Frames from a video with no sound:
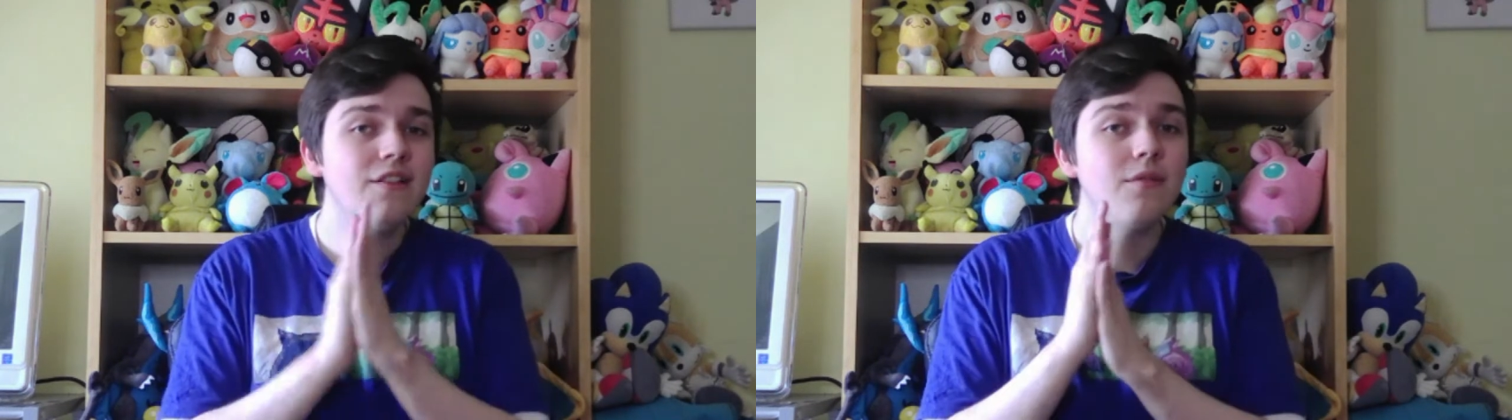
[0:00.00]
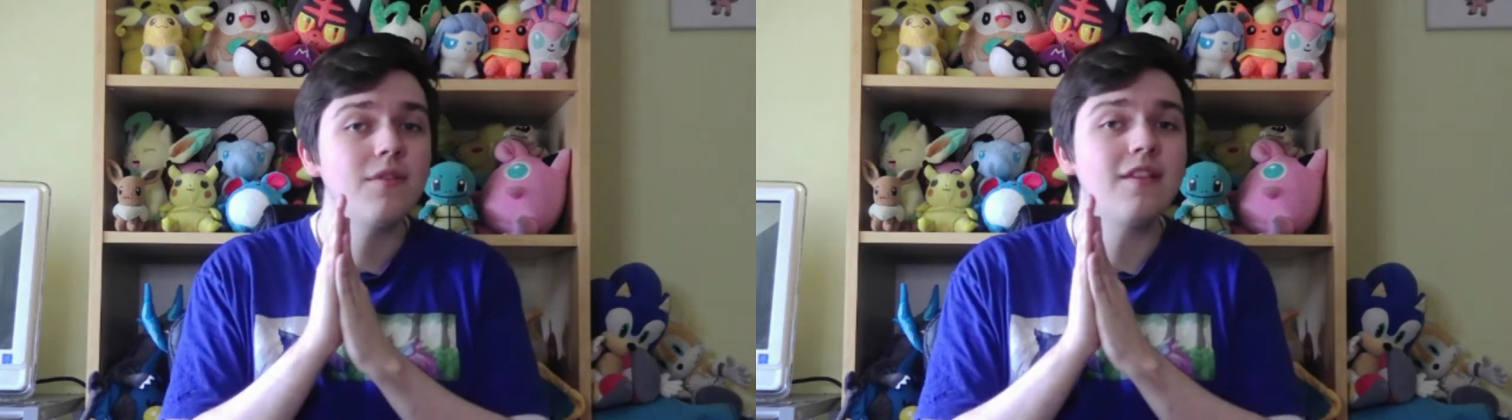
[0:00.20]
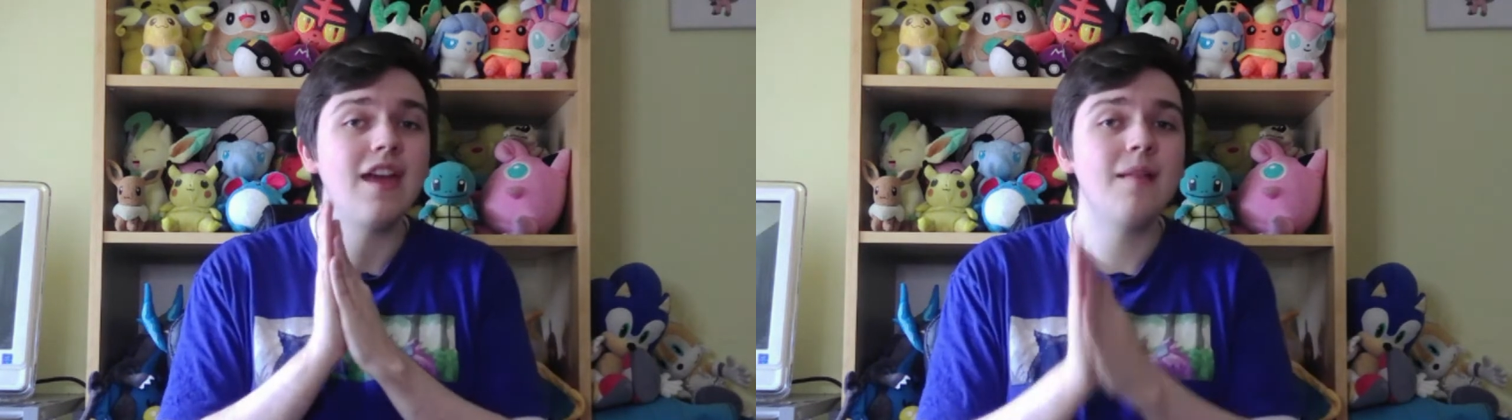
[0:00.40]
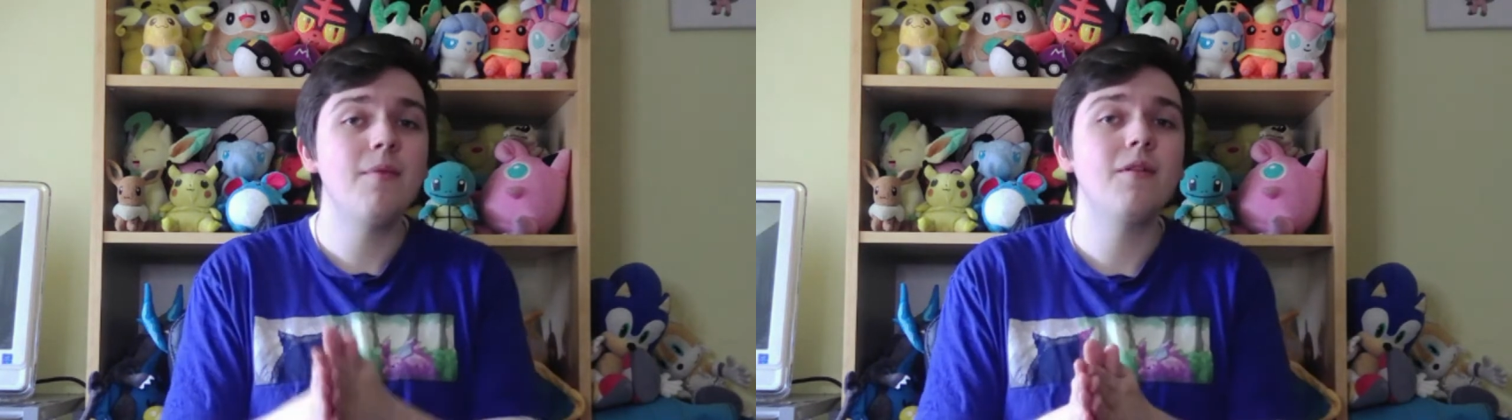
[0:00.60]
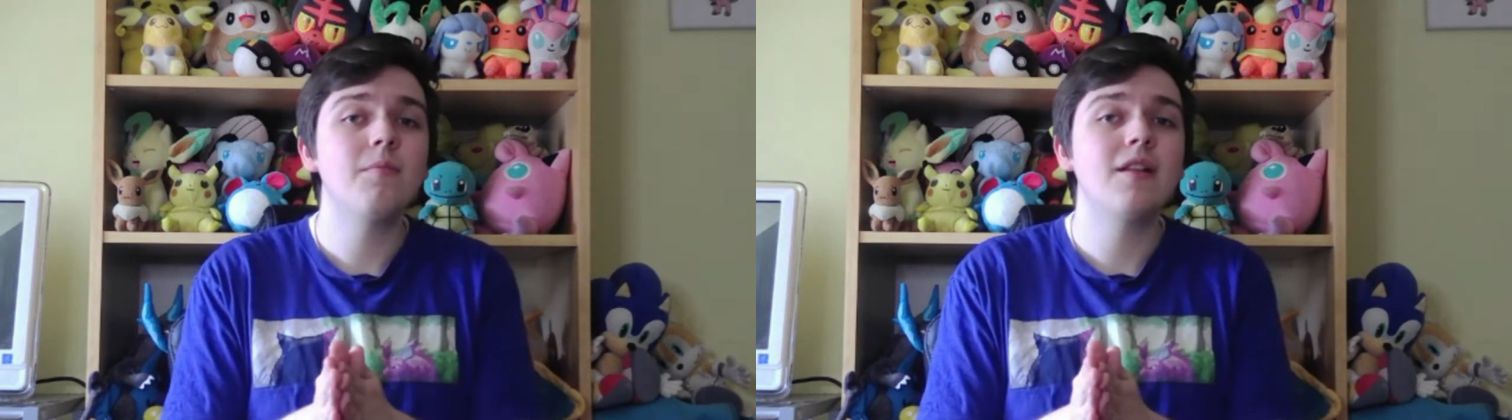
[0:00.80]
are the 10
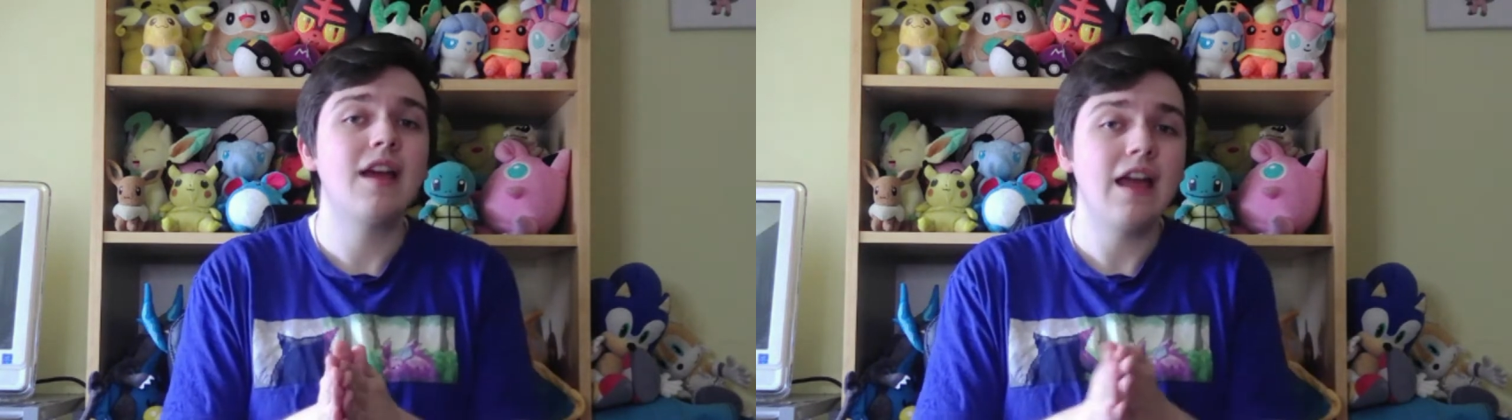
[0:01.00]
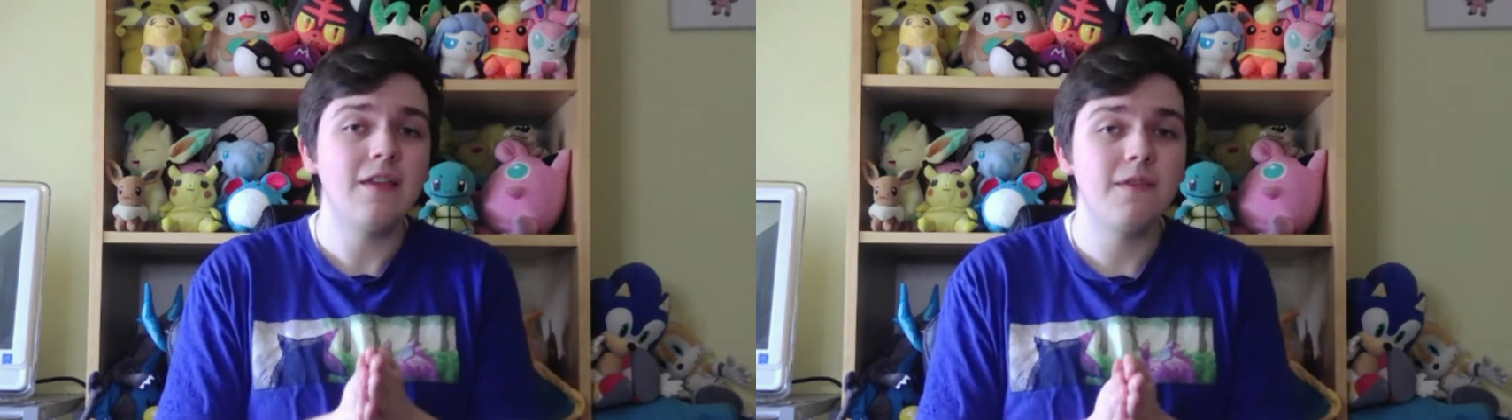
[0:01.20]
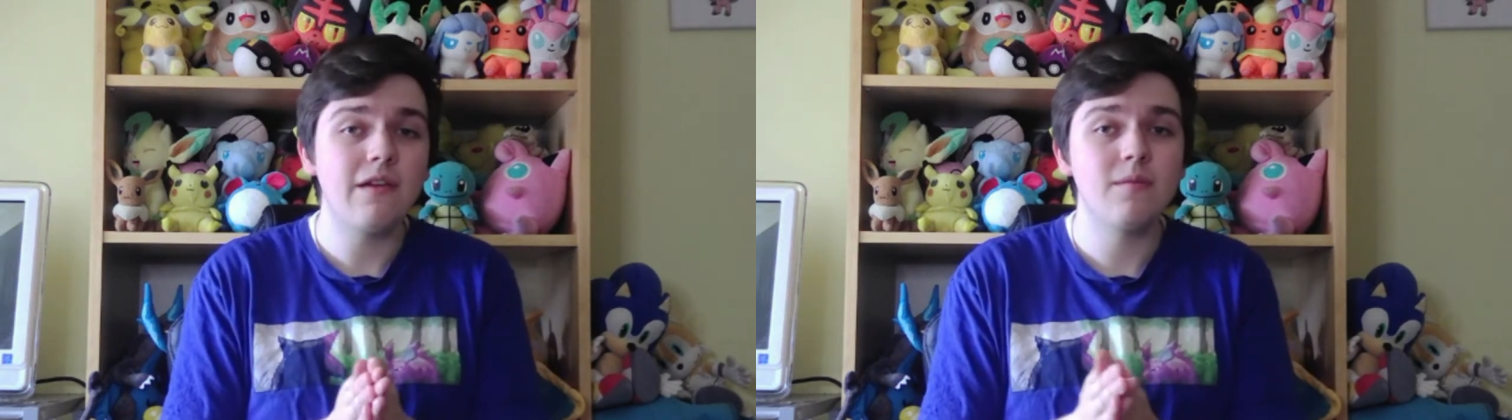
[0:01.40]
Pokemon that I think